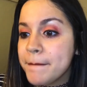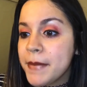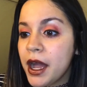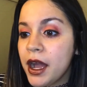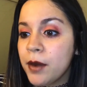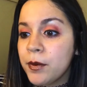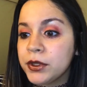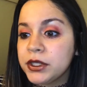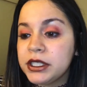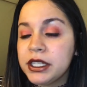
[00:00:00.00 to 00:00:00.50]

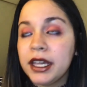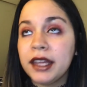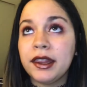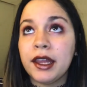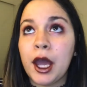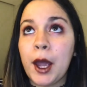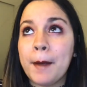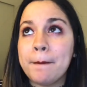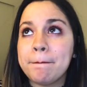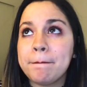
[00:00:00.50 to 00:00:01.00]
I would say
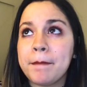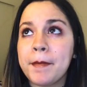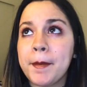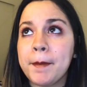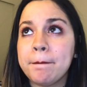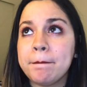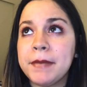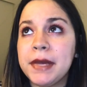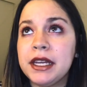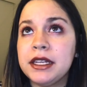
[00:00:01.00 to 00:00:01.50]
that
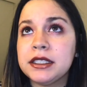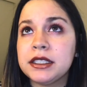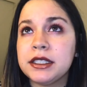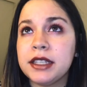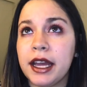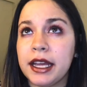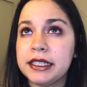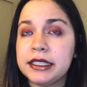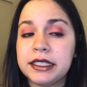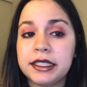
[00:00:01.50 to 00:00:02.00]
it is
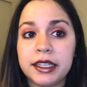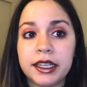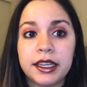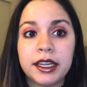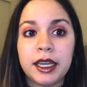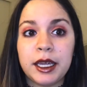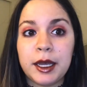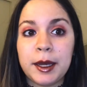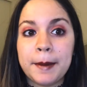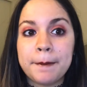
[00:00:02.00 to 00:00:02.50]
not
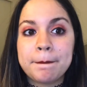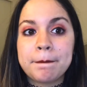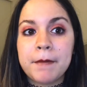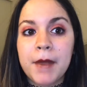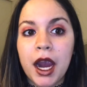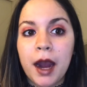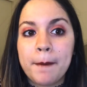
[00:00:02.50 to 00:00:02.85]
sticky.